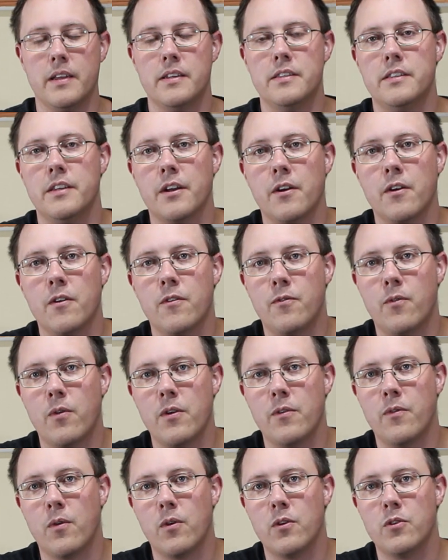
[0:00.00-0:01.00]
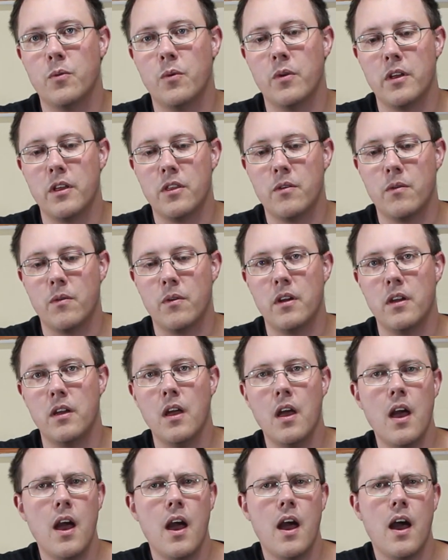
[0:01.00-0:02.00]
Singer 4423.